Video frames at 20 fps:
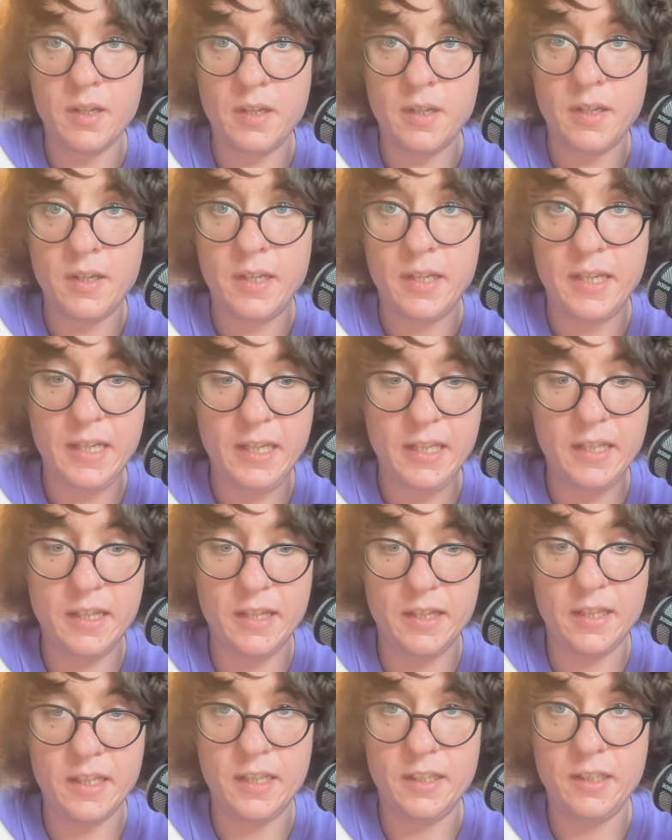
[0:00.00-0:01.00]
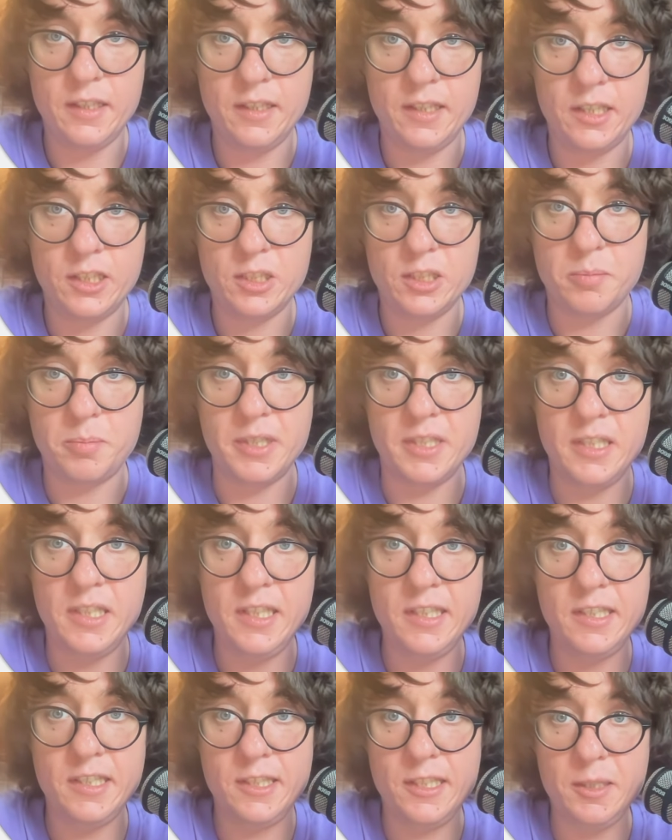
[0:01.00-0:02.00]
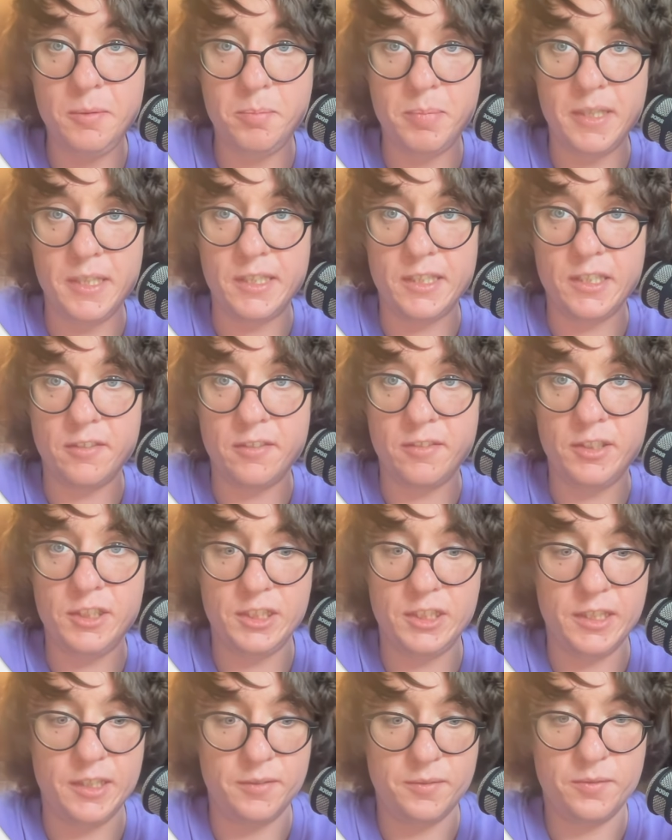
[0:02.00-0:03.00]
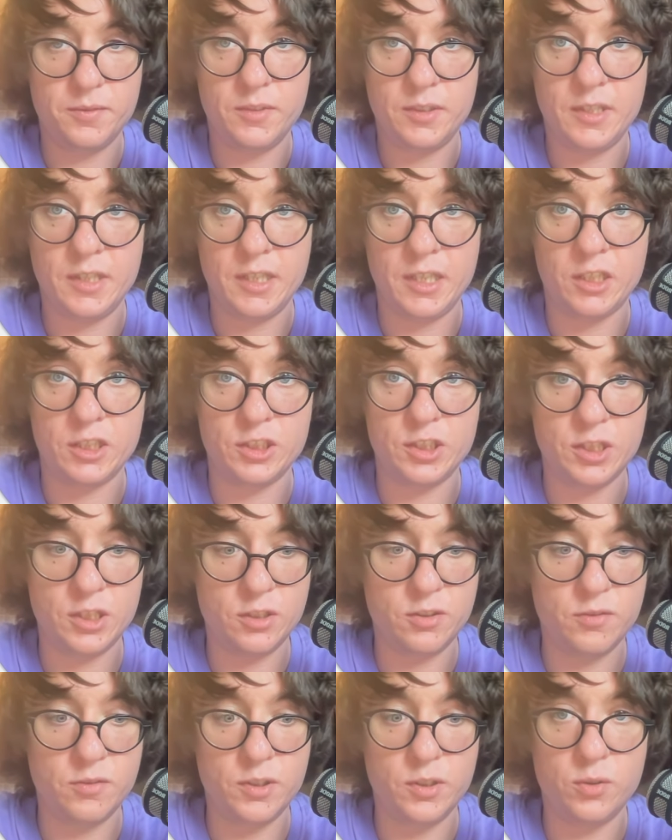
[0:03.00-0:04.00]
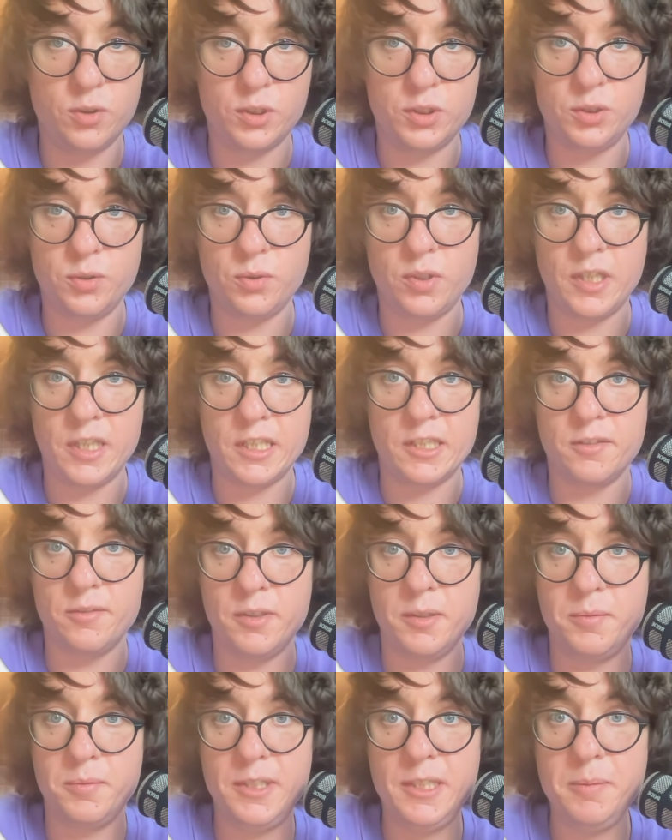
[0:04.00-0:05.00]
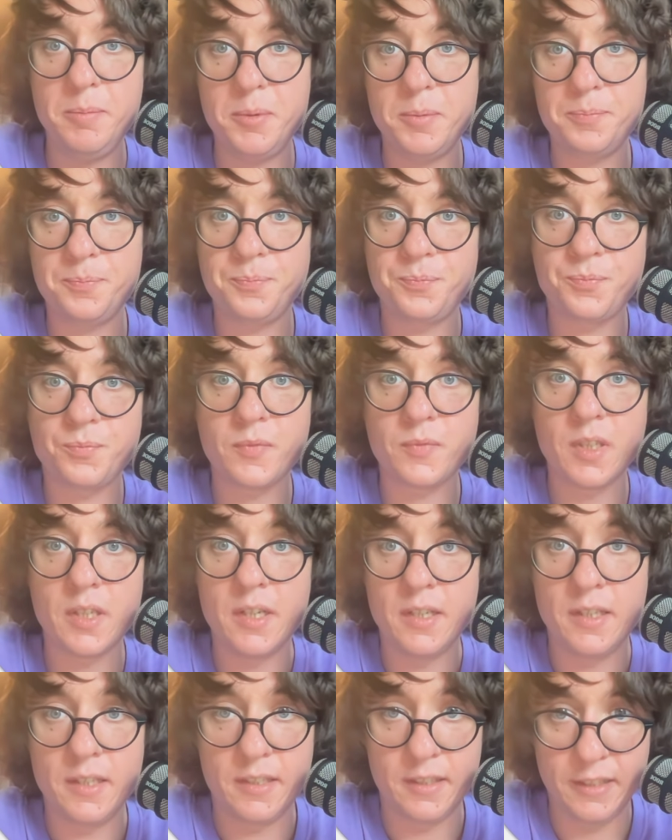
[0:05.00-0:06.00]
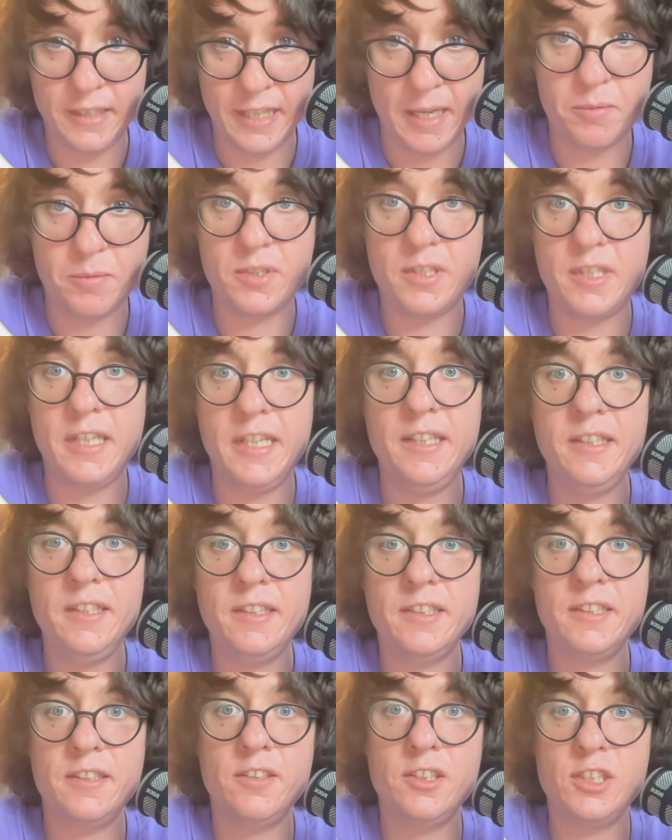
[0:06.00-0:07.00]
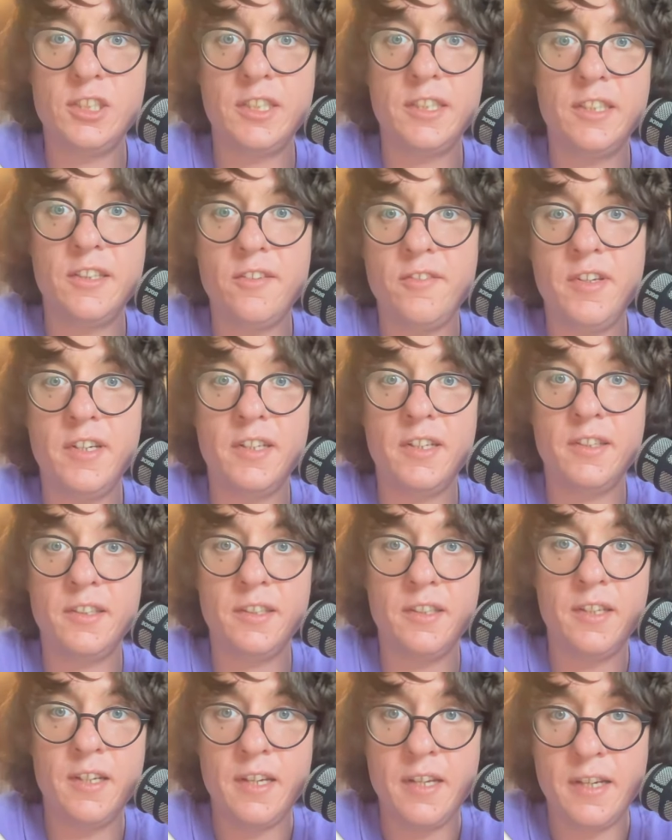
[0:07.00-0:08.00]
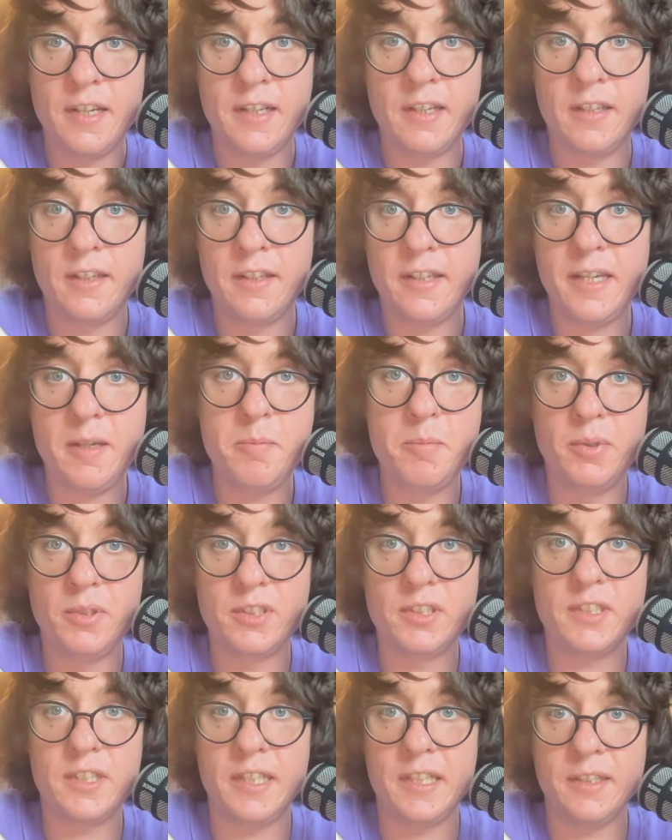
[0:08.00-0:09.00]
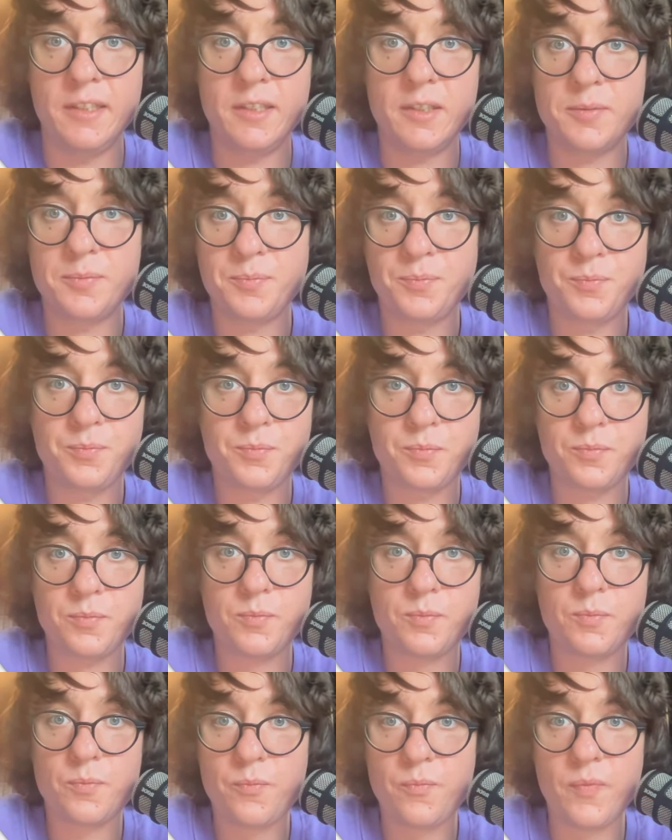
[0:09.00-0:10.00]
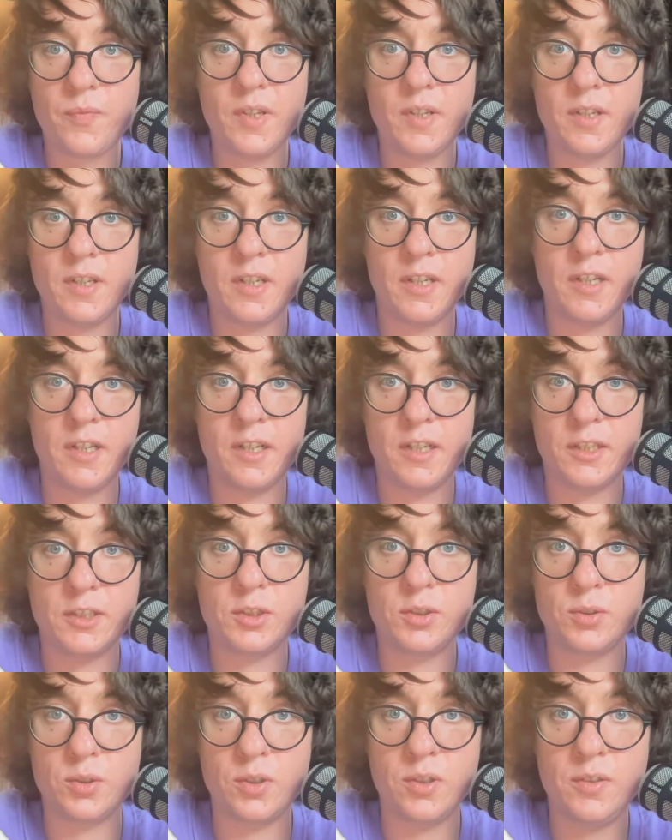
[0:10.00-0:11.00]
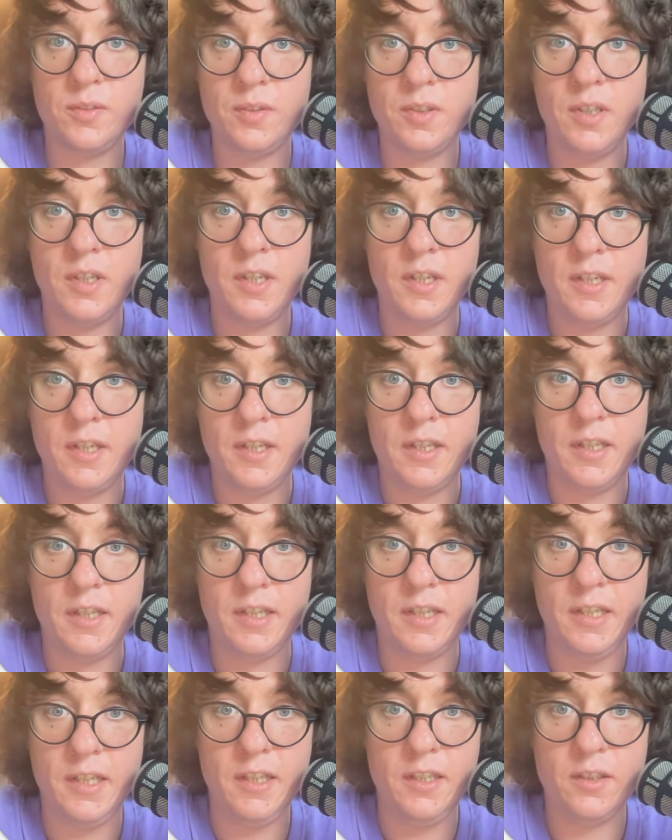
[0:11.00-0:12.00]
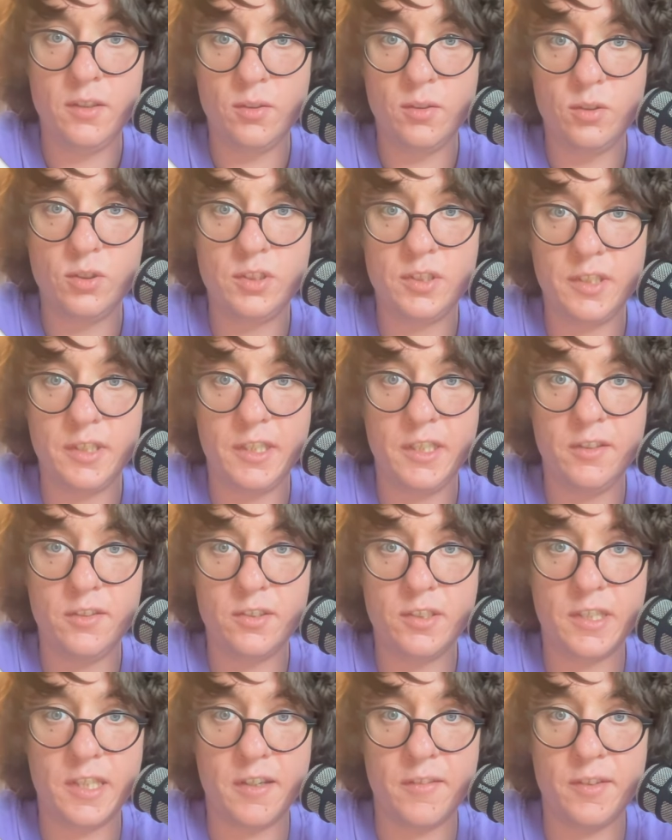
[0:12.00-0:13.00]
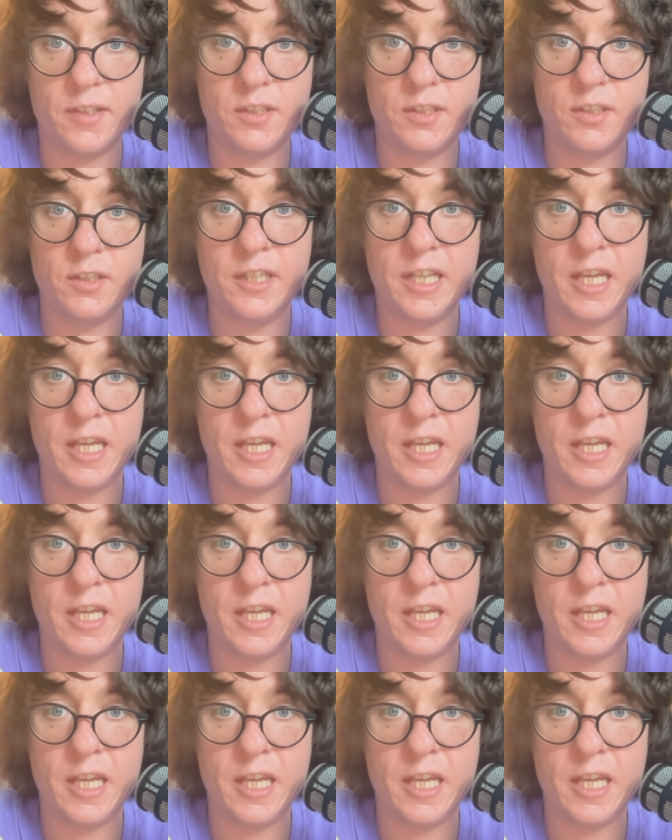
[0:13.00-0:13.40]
and we also need to define the types of these things. So we specify the type with a colon, name string, label string, exactly, and we need to insert them. Name will be here.